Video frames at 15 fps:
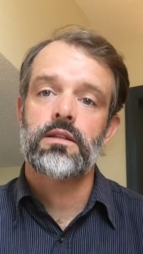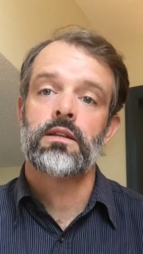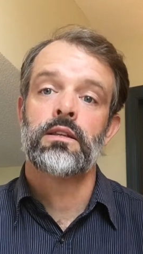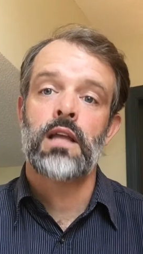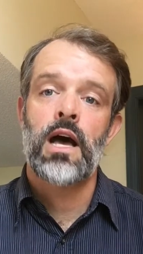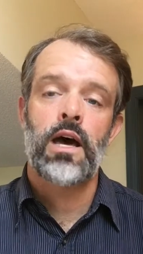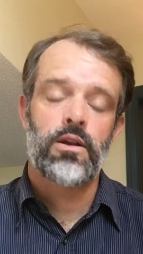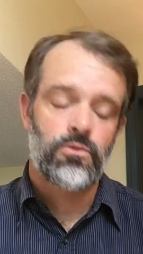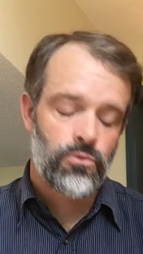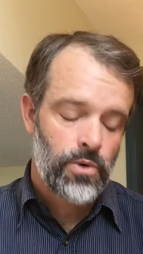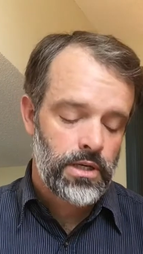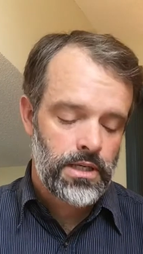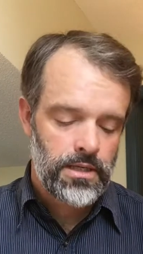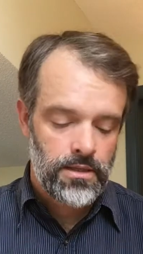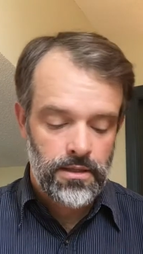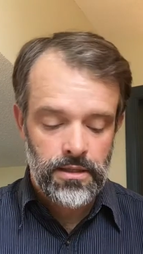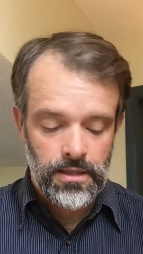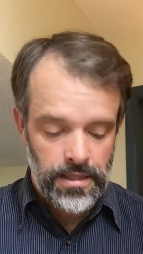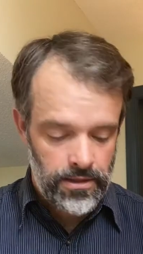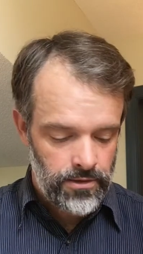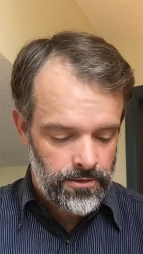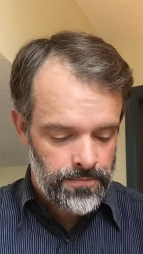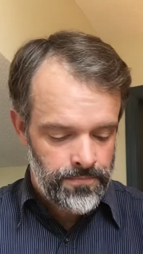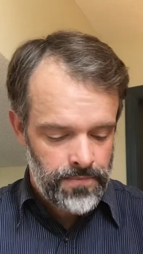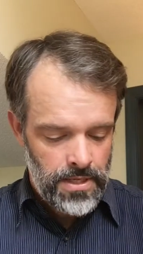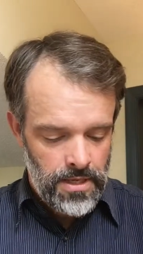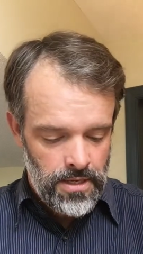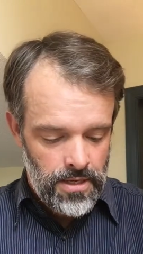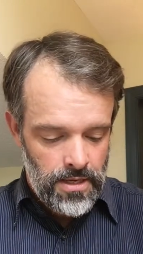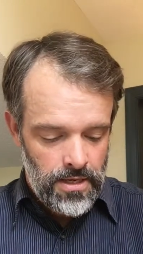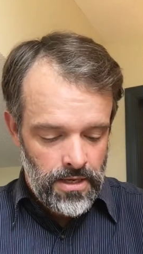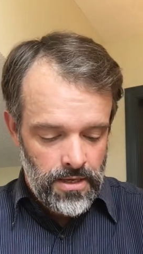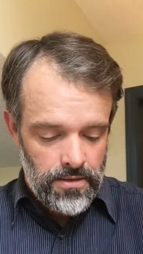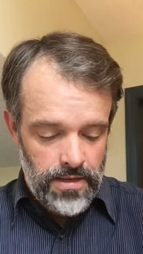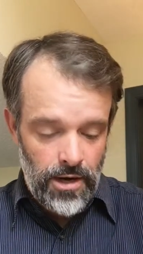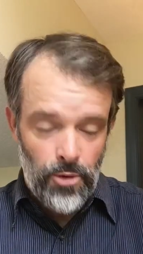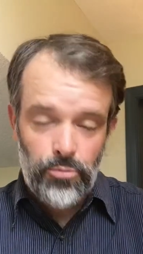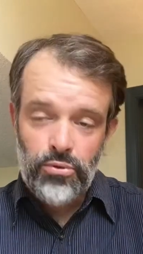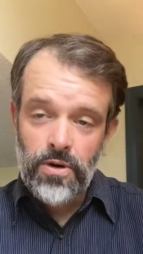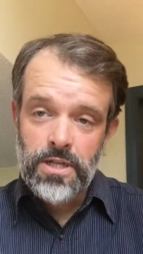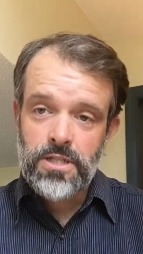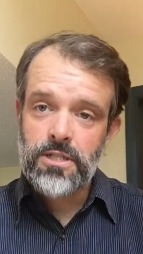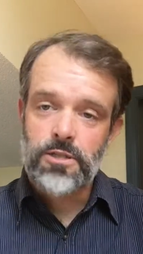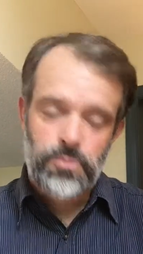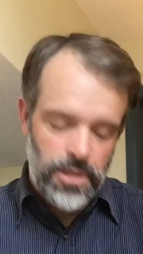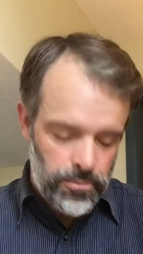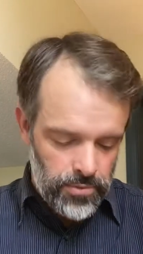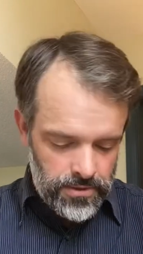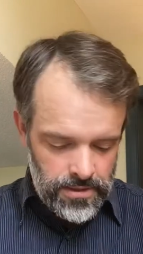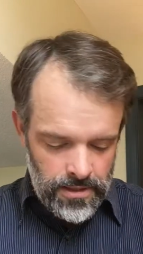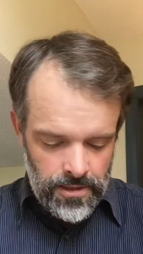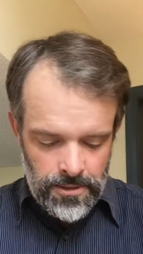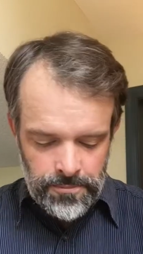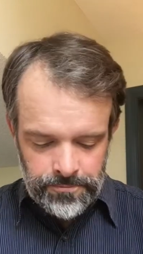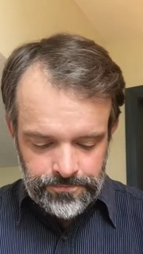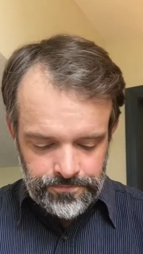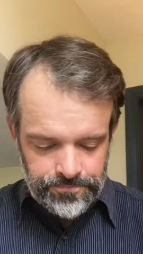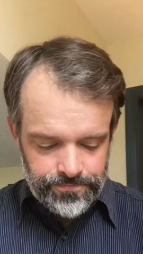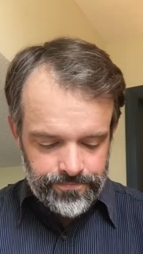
a lot of what he did later. They are precious people to him,